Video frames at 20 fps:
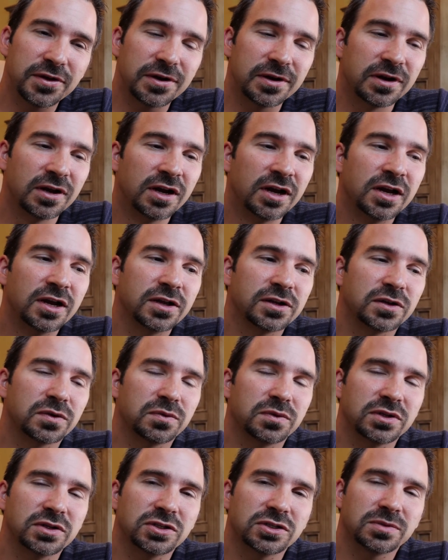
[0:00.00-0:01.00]
there to
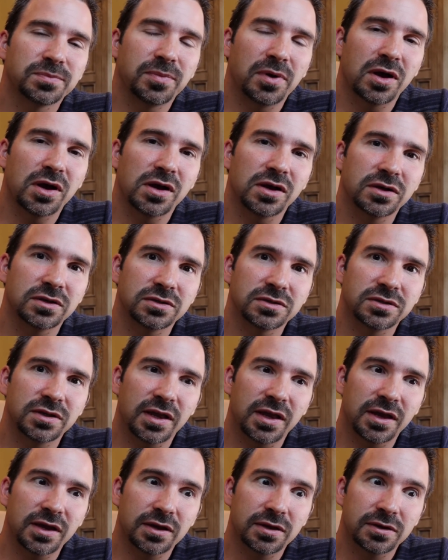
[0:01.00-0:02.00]
really just pause
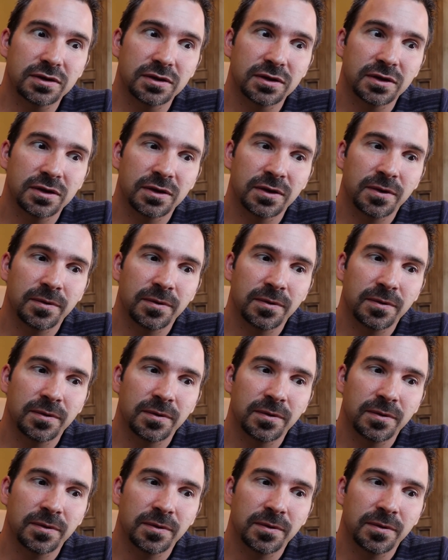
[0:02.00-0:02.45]
and